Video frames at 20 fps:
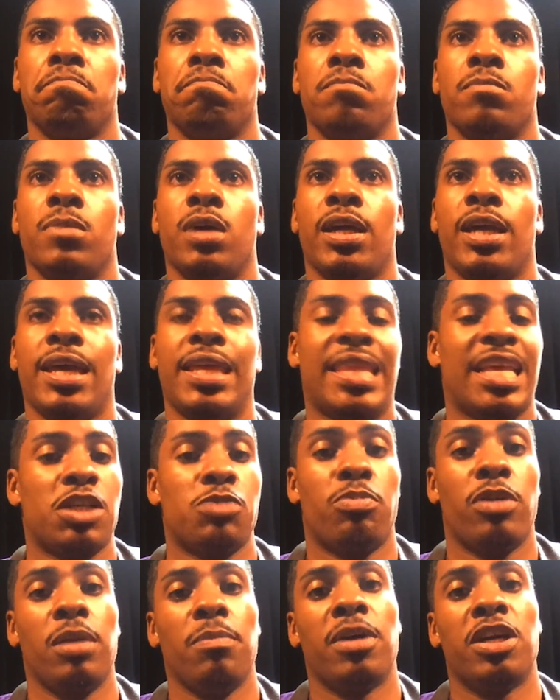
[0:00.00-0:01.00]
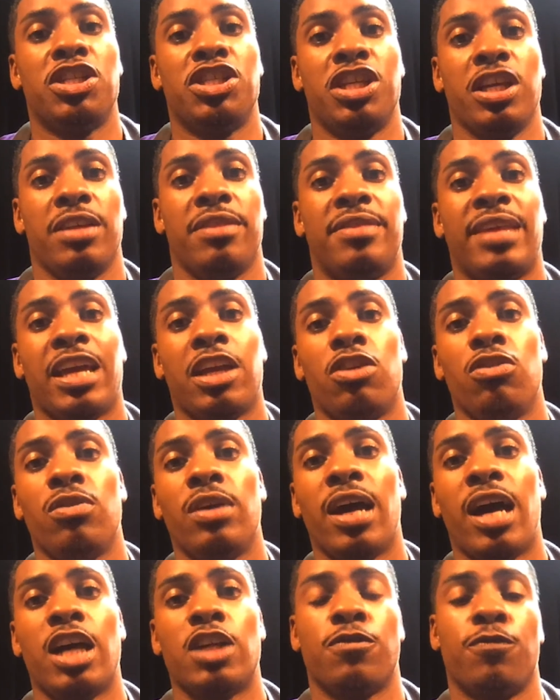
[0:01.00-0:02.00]
again, that's pretty much it. Thank you
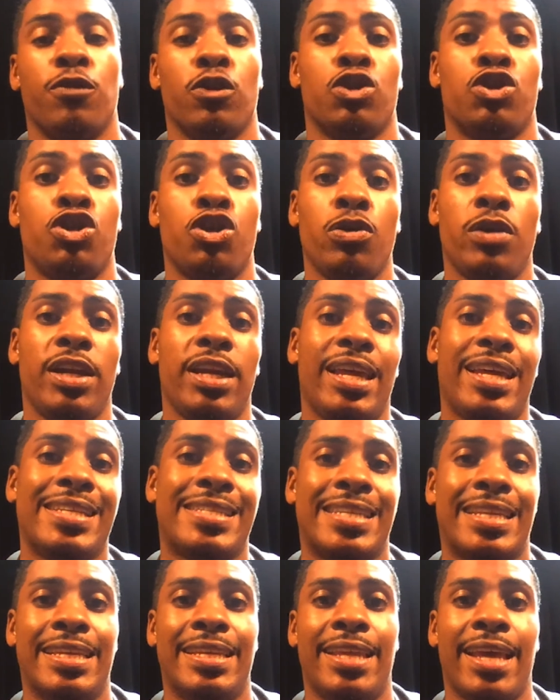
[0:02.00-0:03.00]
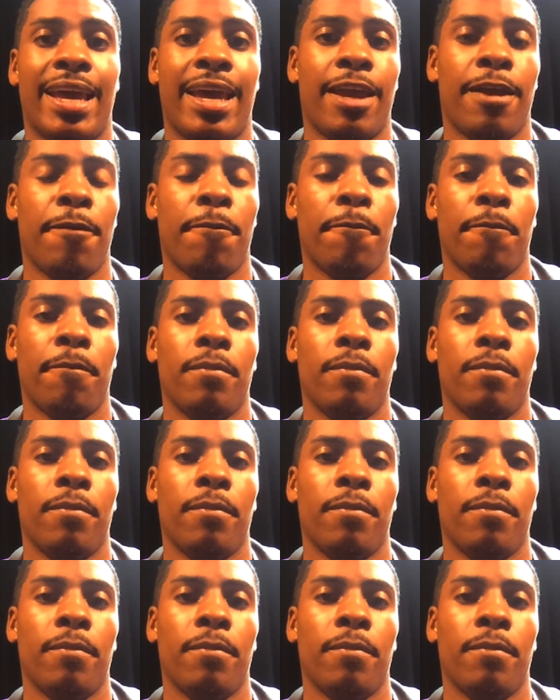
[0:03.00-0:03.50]
guys for tuning in today.